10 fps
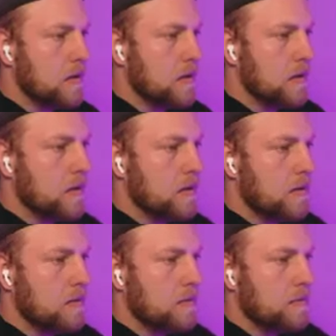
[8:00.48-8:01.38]

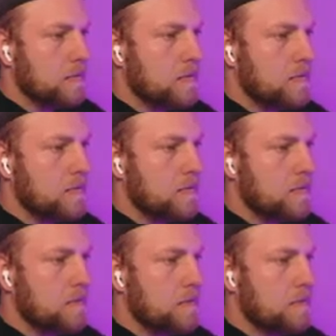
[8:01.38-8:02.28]

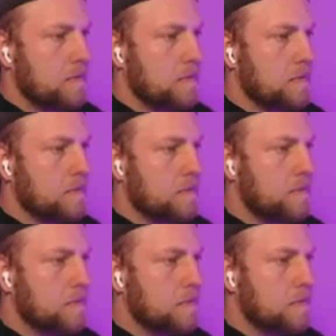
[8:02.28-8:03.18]

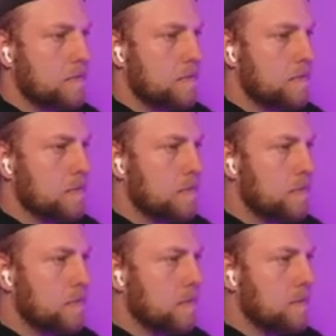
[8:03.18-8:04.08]

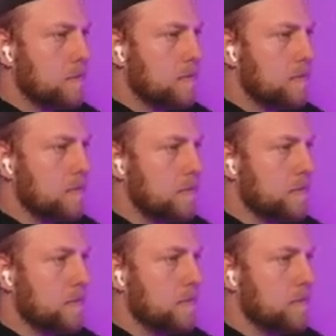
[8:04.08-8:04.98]

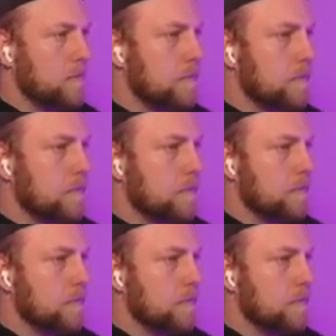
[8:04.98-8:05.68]
Nobody speaks.